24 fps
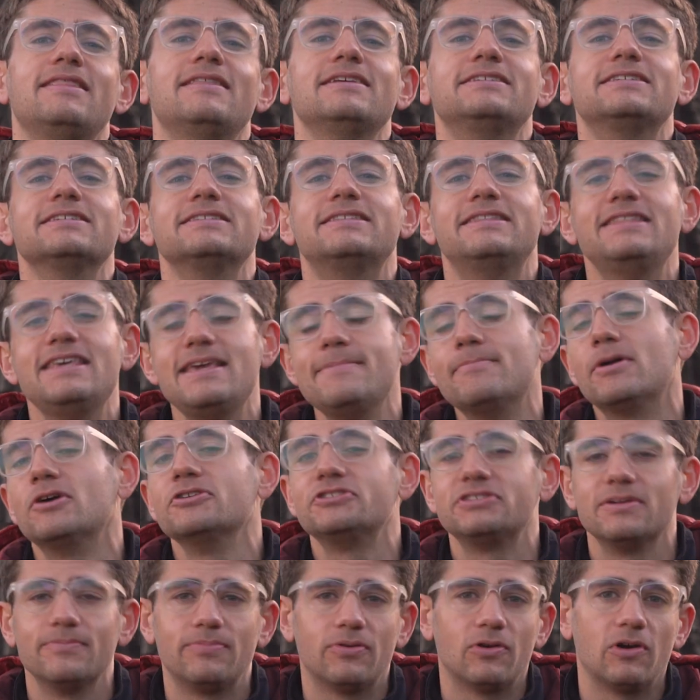this is the
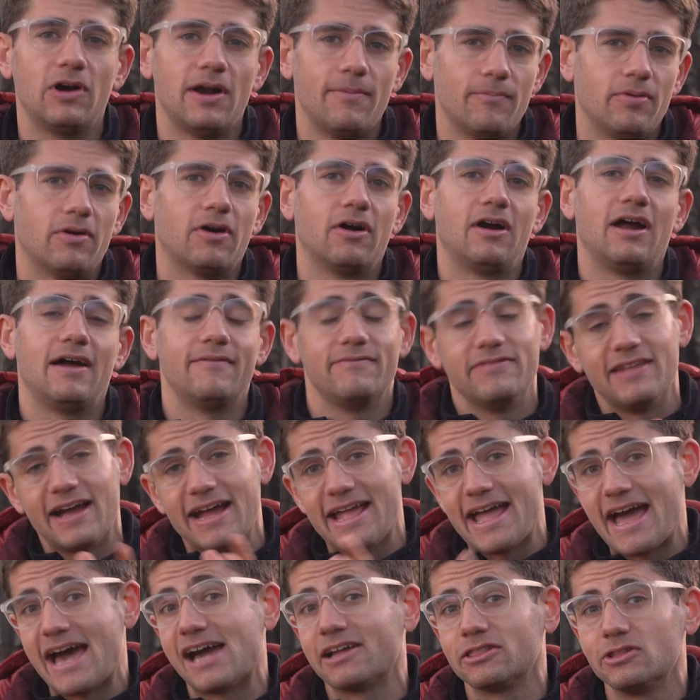most important part of
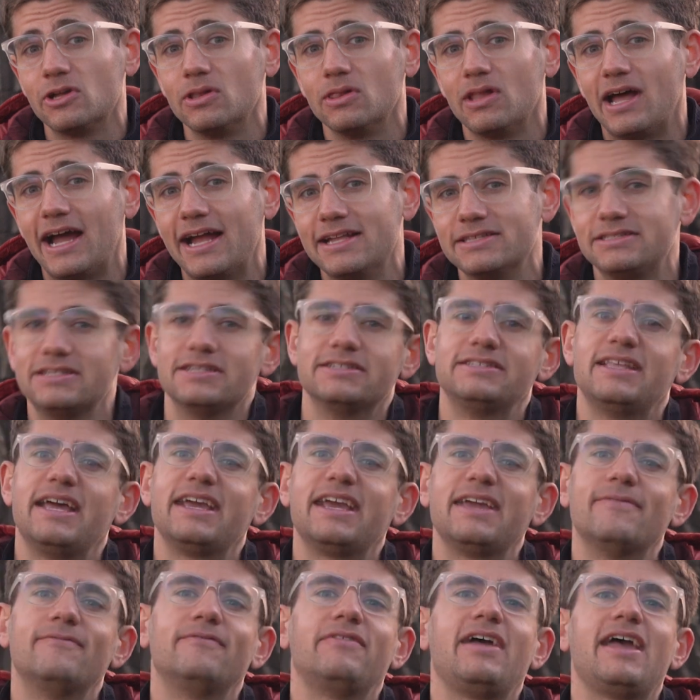diagonal lines, is they
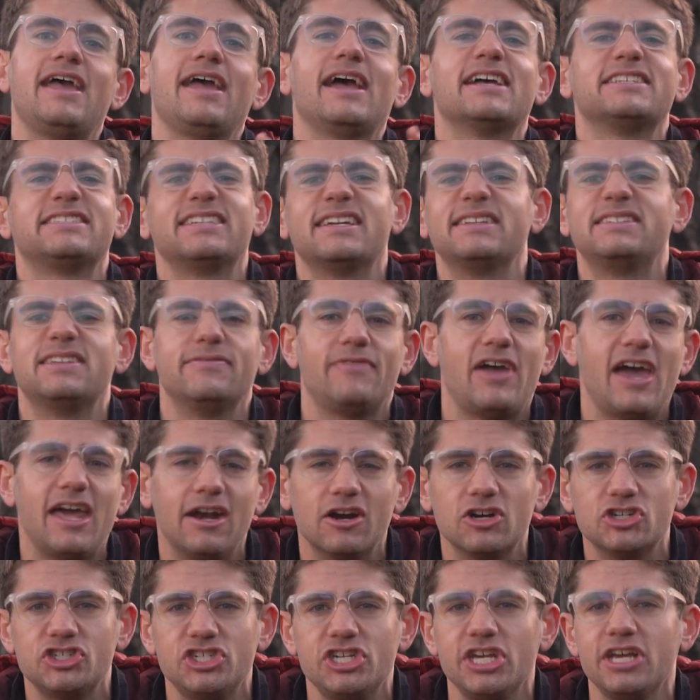convey a sense of
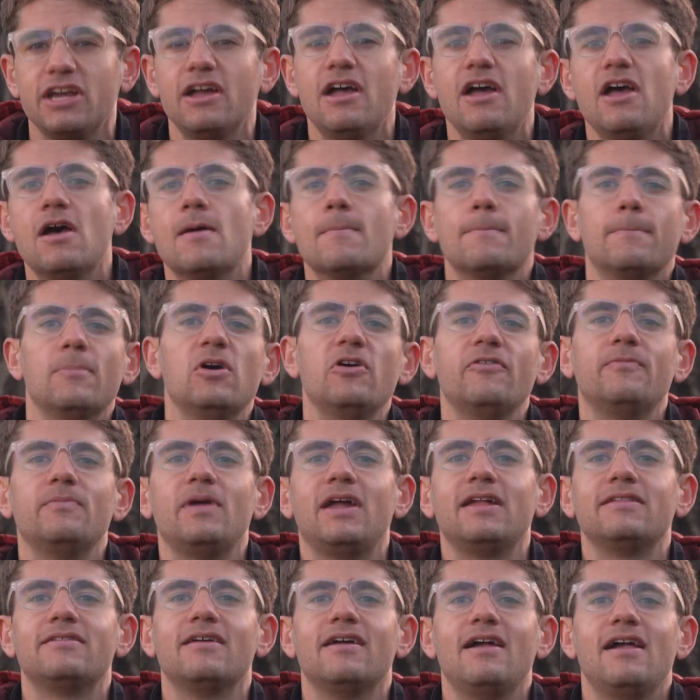energy,
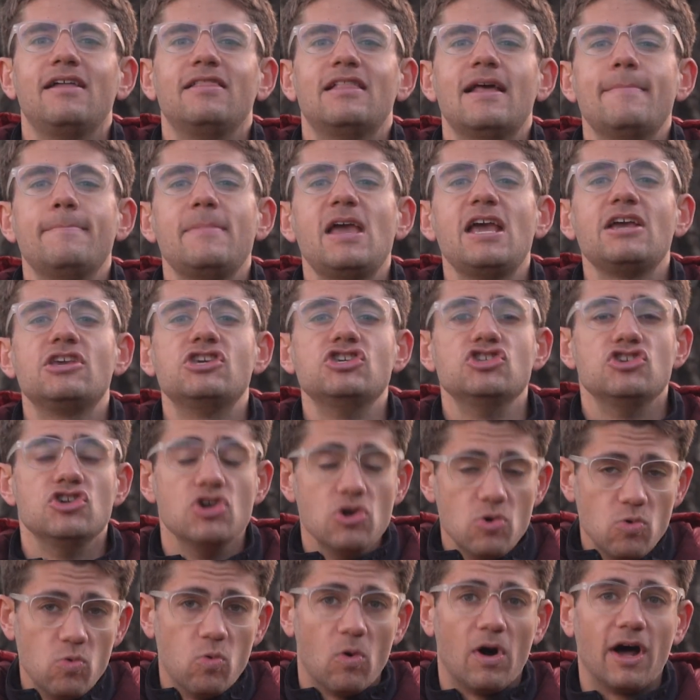movement. They make
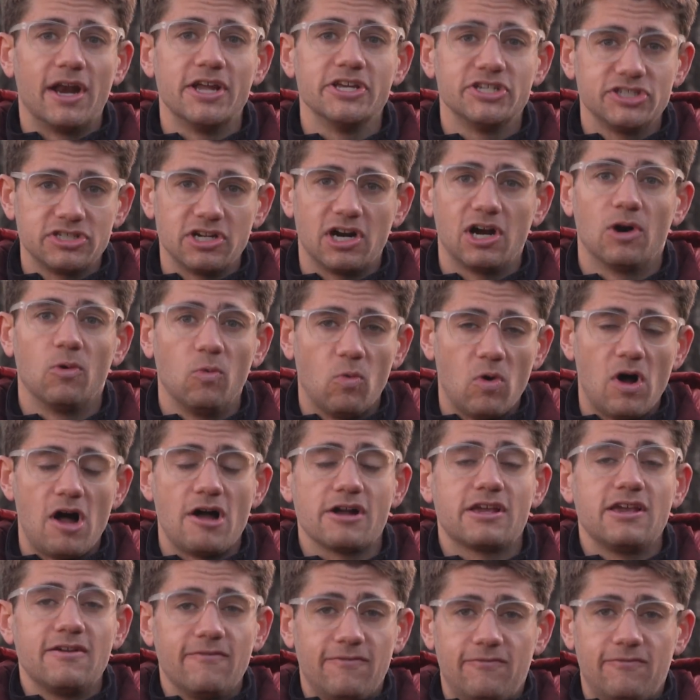you want to start walking